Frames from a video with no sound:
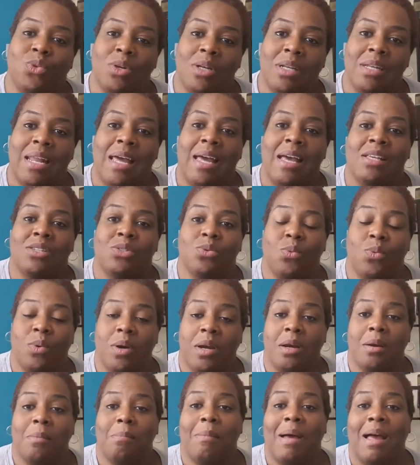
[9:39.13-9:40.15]
realize
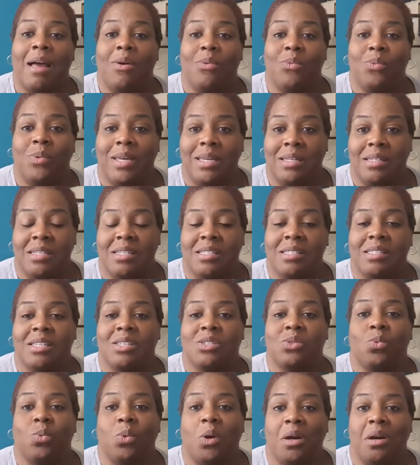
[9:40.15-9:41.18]
where my
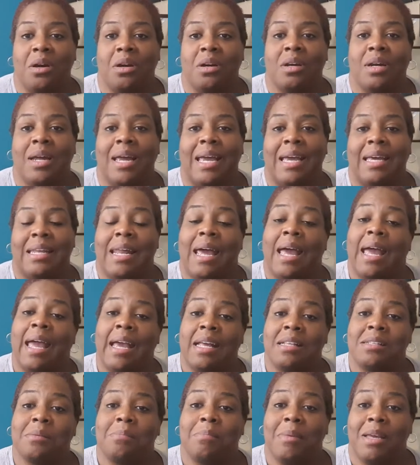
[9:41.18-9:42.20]
weaknesses were, and I
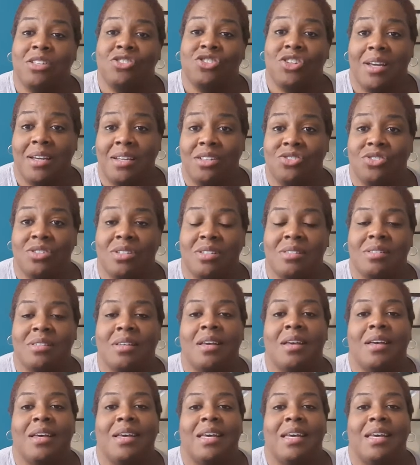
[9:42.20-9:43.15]
had to make changes.